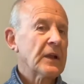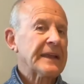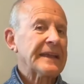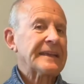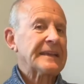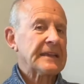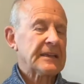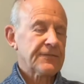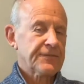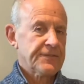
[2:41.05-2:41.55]

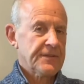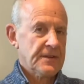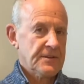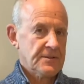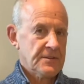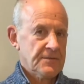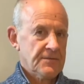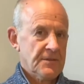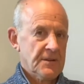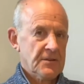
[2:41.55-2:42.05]
getting
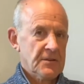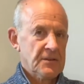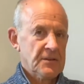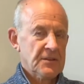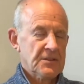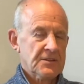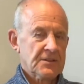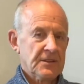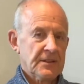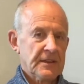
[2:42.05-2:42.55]
offended very
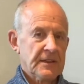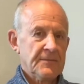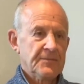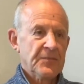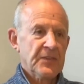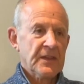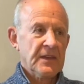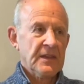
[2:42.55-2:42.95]
easily.